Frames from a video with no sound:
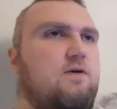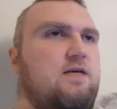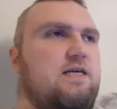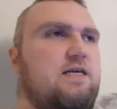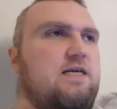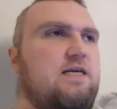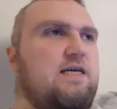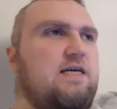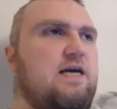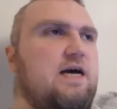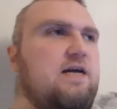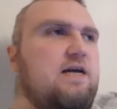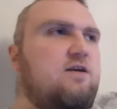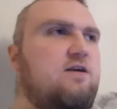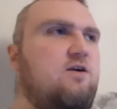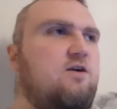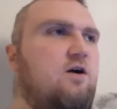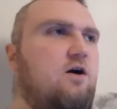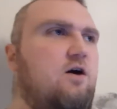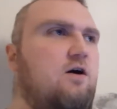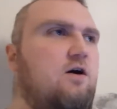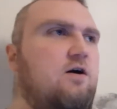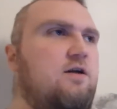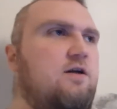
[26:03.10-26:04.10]
he had
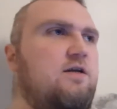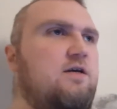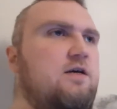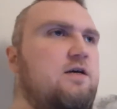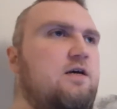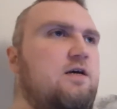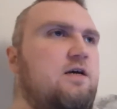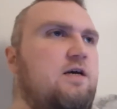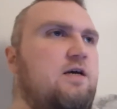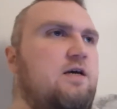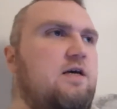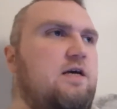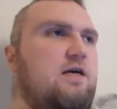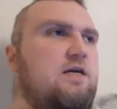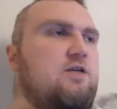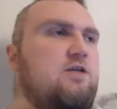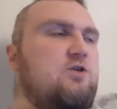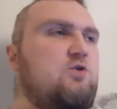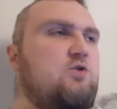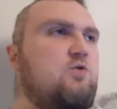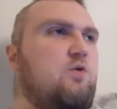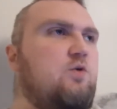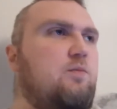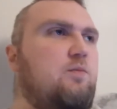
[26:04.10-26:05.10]
gone
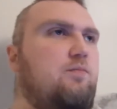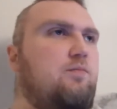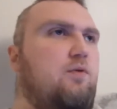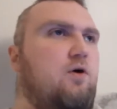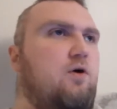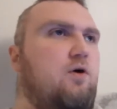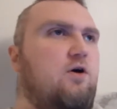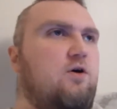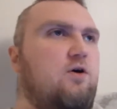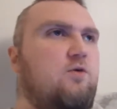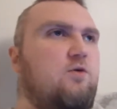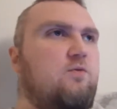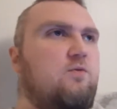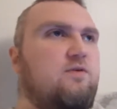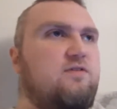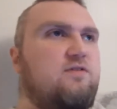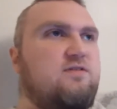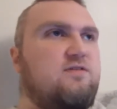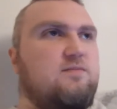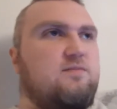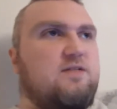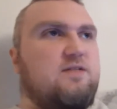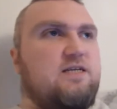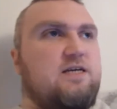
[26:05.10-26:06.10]
into a park with
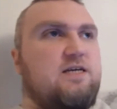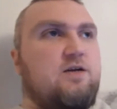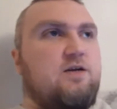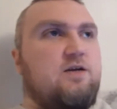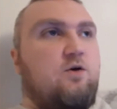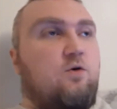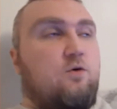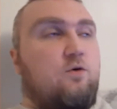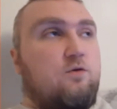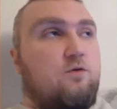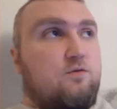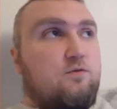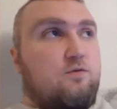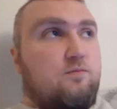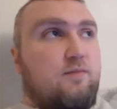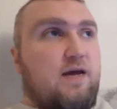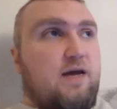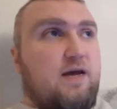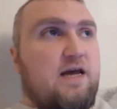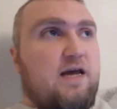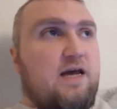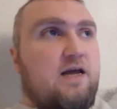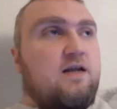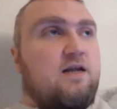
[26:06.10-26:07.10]
seemingly an older
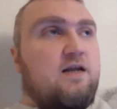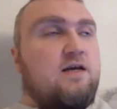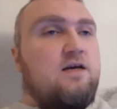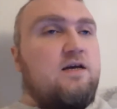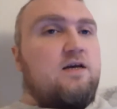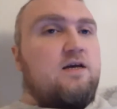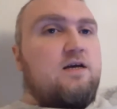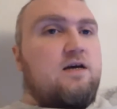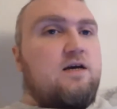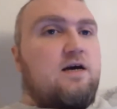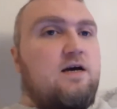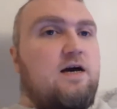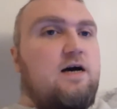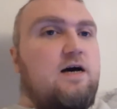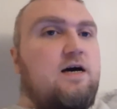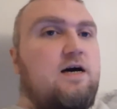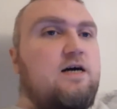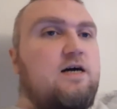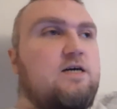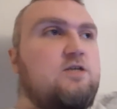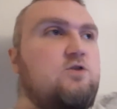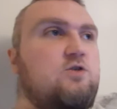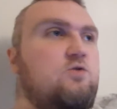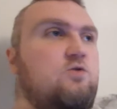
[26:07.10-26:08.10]
man
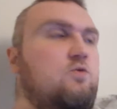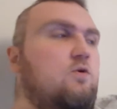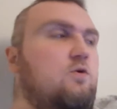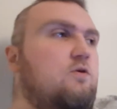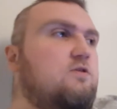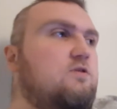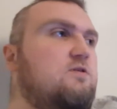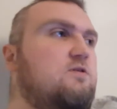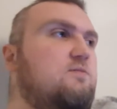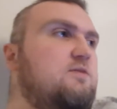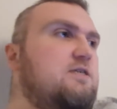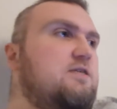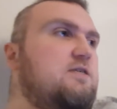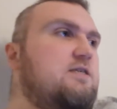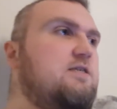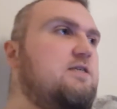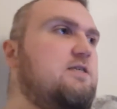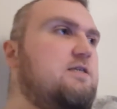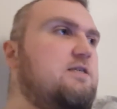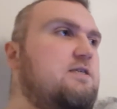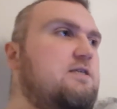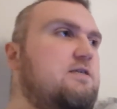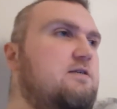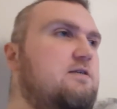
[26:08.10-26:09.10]
uh, to
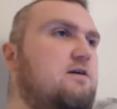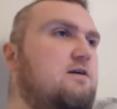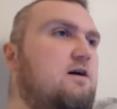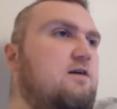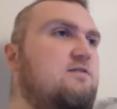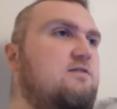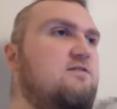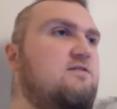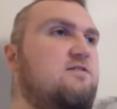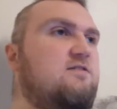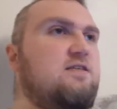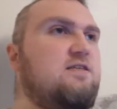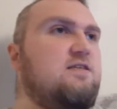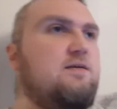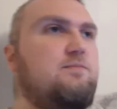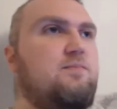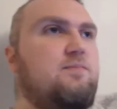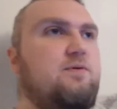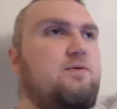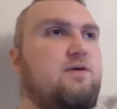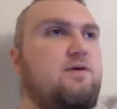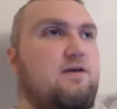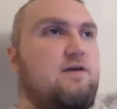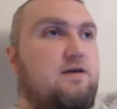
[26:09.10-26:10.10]
ultimately unzip
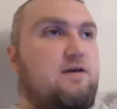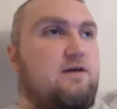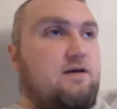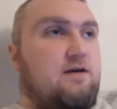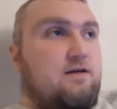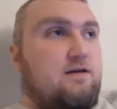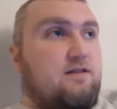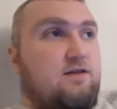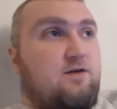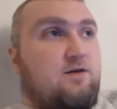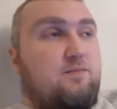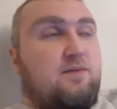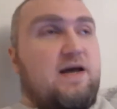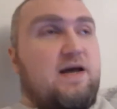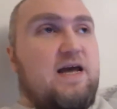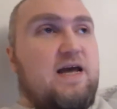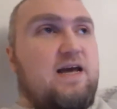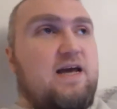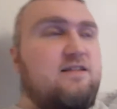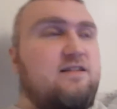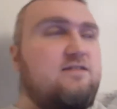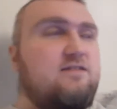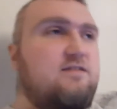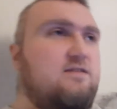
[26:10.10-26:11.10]
uh, their
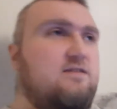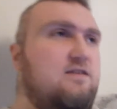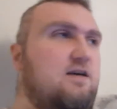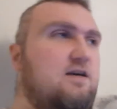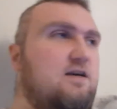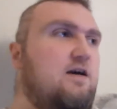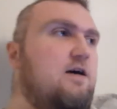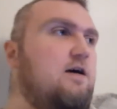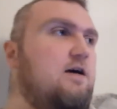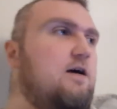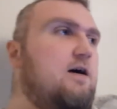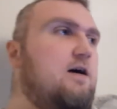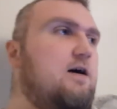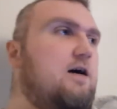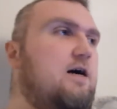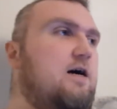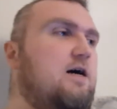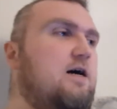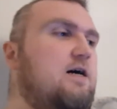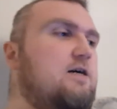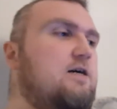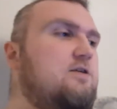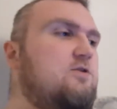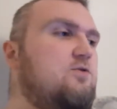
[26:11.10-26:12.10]
pants
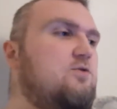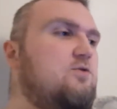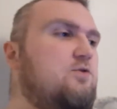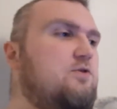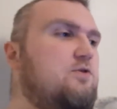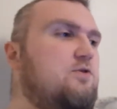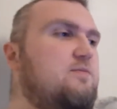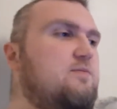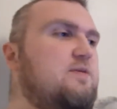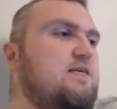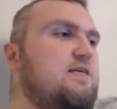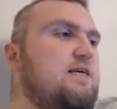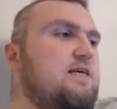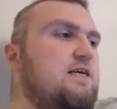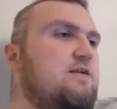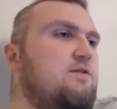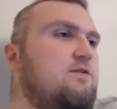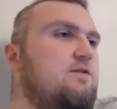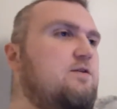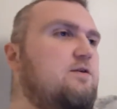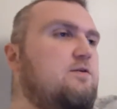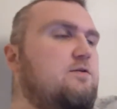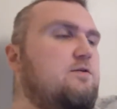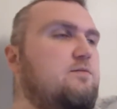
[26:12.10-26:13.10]
uh, to ultimately get a
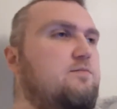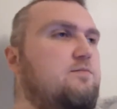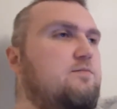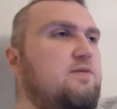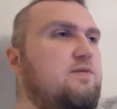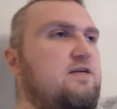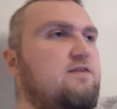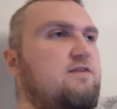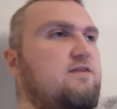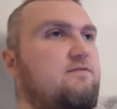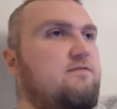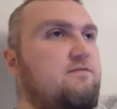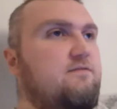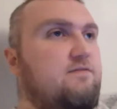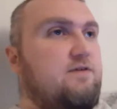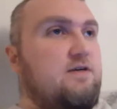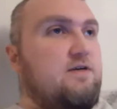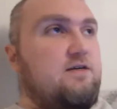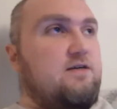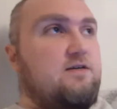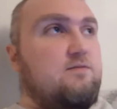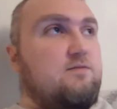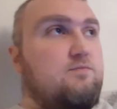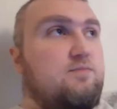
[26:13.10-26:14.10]
little bit of
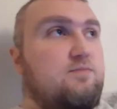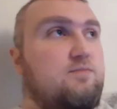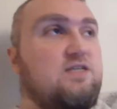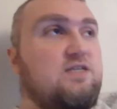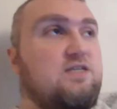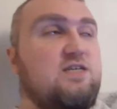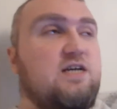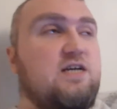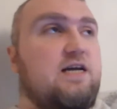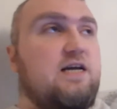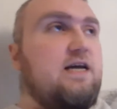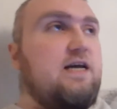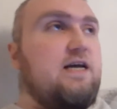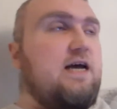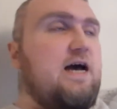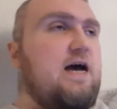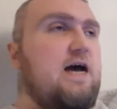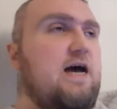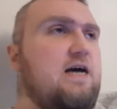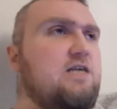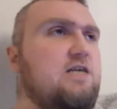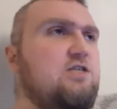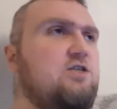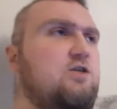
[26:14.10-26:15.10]
uh, BJ
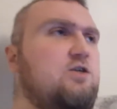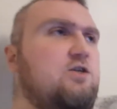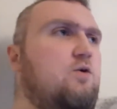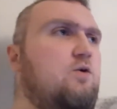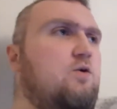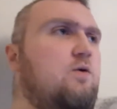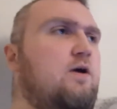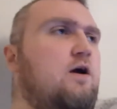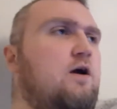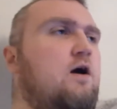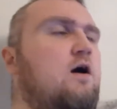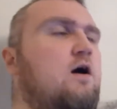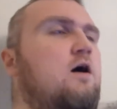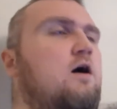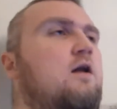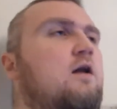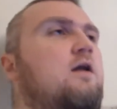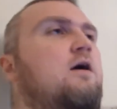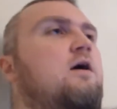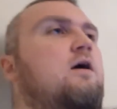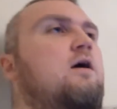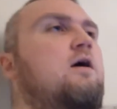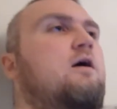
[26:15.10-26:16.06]
action going on.